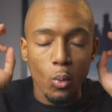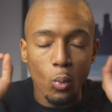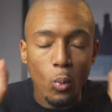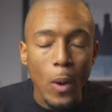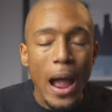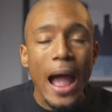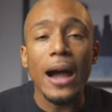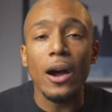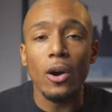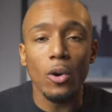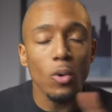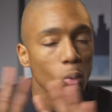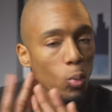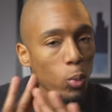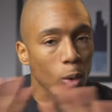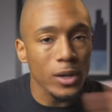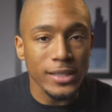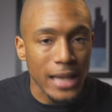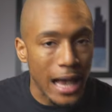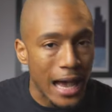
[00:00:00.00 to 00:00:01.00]
Wow,
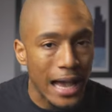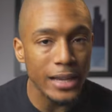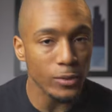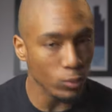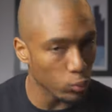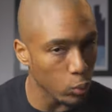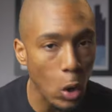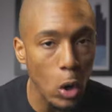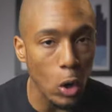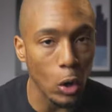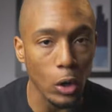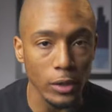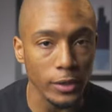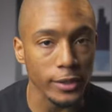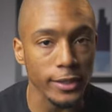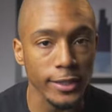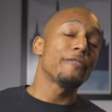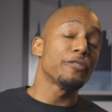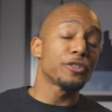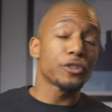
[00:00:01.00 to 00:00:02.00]
was I wrong?
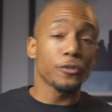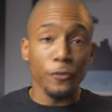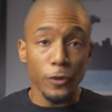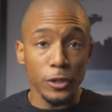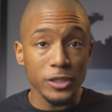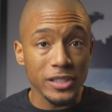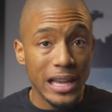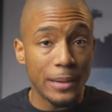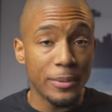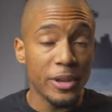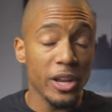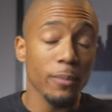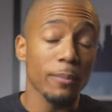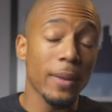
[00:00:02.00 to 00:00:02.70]
If it's your first time here,